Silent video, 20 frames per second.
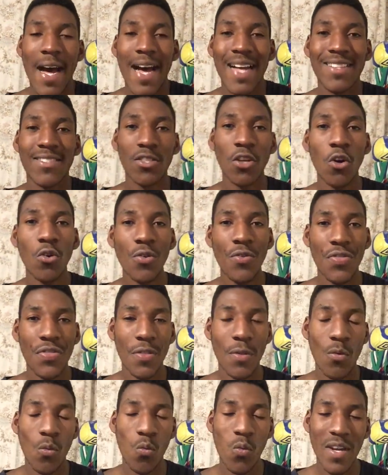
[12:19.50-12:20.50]
I told
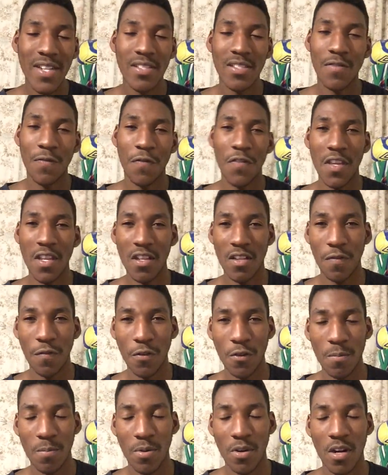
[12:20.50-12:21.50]
Westfield
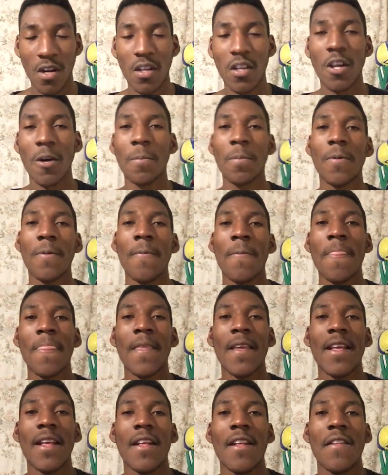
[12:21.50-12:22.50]
Football Club
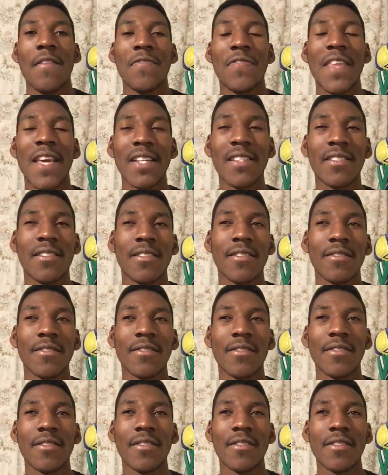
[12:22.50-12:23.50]
that
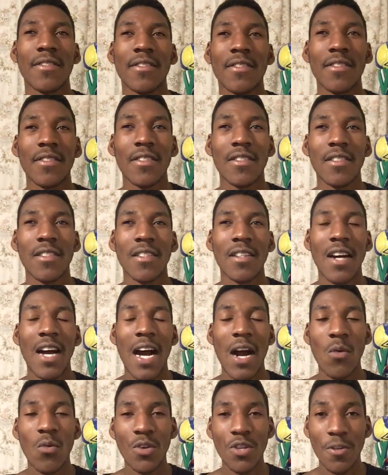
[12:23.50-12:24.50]

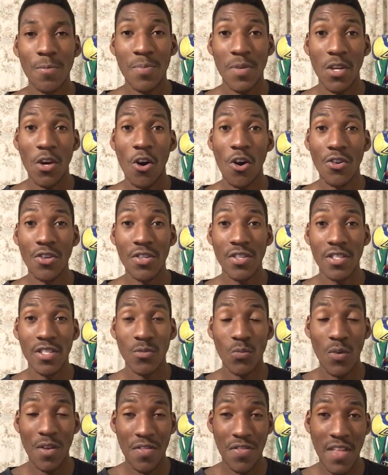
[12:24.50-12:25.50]
I want to be
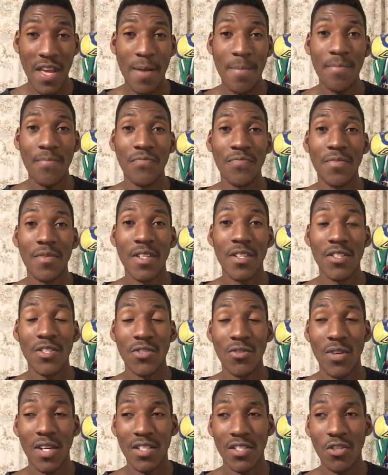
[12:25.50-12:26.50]
honest with them.
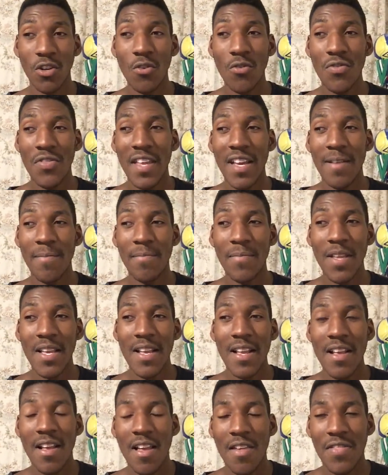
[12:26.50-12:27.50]
So I told them
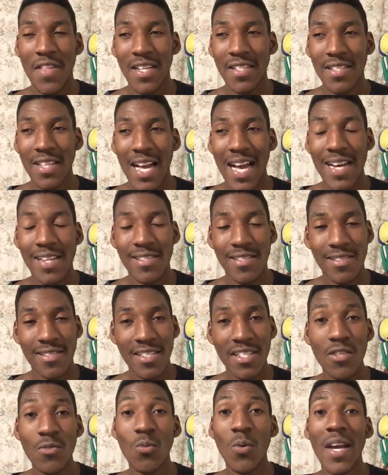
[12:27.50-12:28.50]
that I
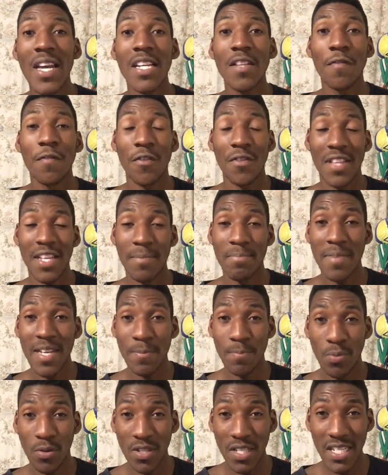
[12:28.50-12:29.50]
still wait for that
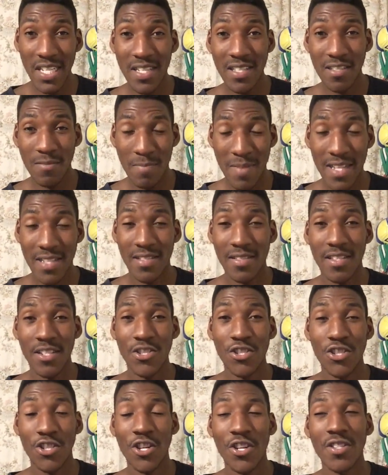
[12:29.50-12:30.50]
Met Police
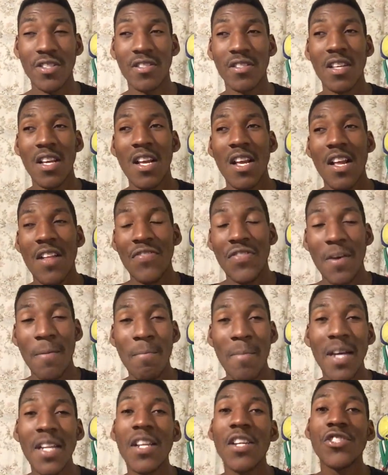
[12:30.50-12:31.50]
message, because the
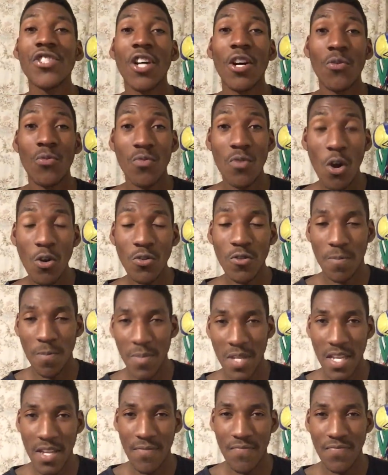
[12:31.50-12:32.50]
manager wrote
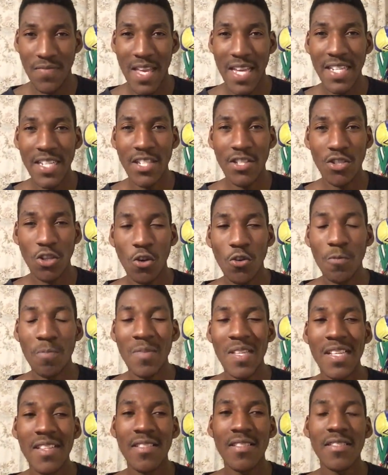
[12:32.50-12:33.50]
me and he
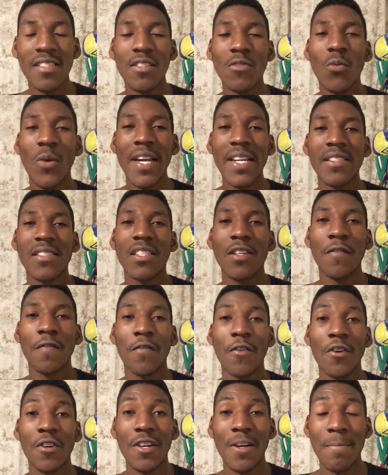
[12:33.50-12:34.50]
told me he's still waiting
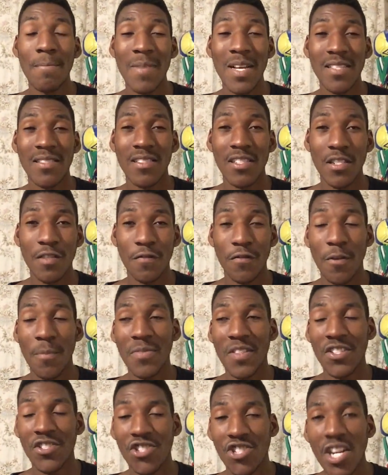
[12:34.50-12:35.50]
for a message
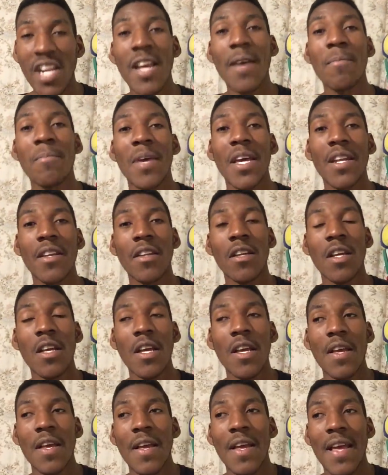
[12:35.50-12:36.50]
from the chairman.
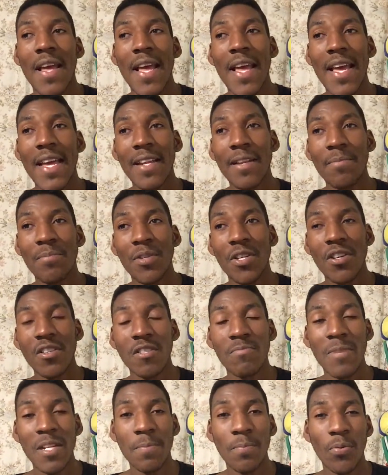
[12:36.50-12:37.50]
And
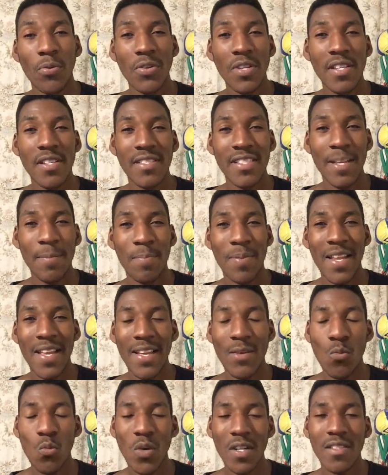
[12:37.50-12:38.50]
because Met Police, they
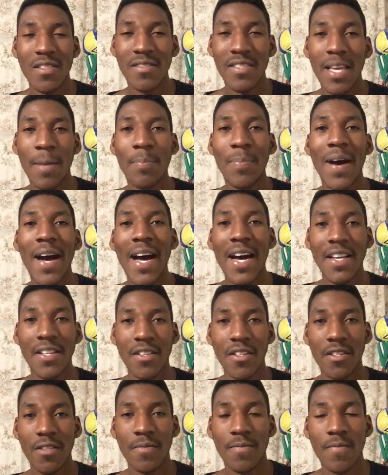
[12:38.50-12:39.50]
play one step
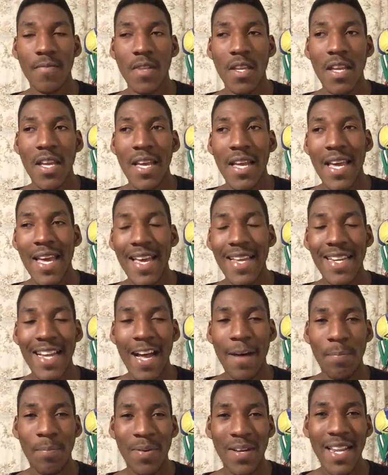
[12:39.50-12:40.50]
higher, and
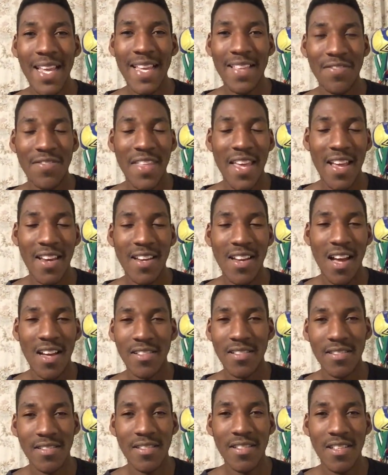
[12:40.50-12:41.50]
I played there
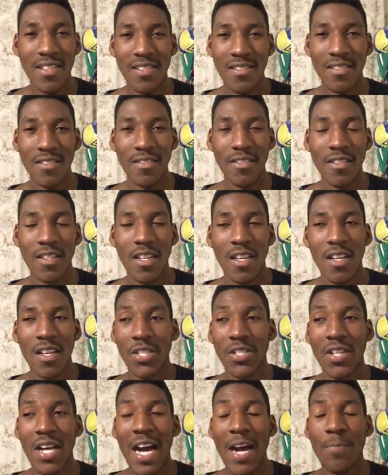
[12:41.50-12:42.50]
last season,
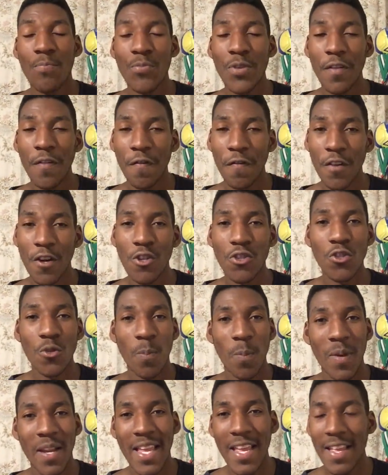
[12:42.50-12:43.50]
I prefer to
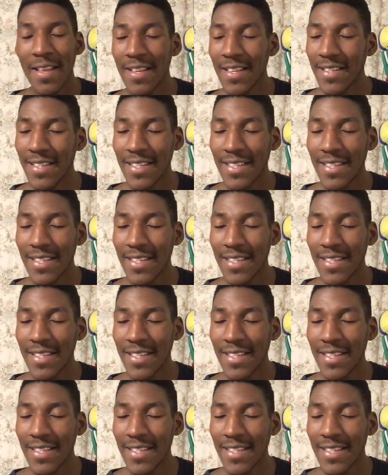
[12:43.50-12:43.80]
play